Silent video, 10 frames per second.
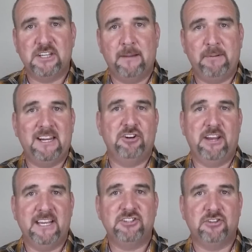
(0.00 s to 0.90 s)
company and your
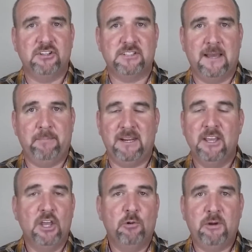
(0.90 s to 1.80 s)
insurance company,
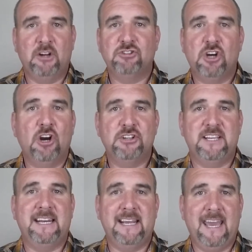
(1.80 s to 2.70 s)
we don't charge
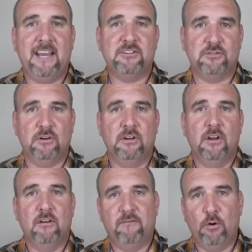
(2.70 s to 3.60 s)
any extra
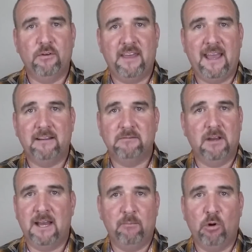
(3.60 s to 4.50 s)
for
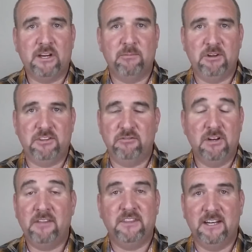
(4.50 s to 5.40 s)
that, working with you,
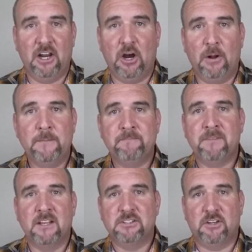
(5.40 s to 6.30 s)
nothing at all.
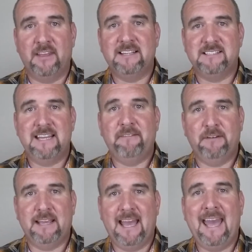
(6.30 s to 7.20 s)
So that's
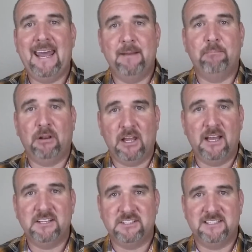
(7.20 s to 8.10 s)
definitely an added
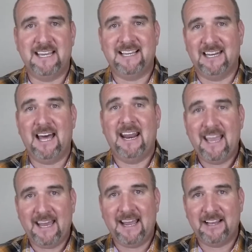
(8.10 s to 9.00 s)
plus to take a lot of
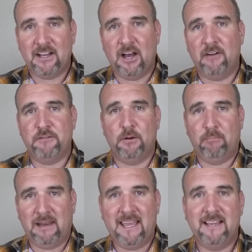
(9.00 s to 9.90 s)
headache off your
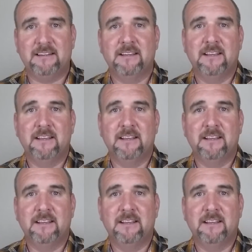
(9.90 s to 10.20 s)
plate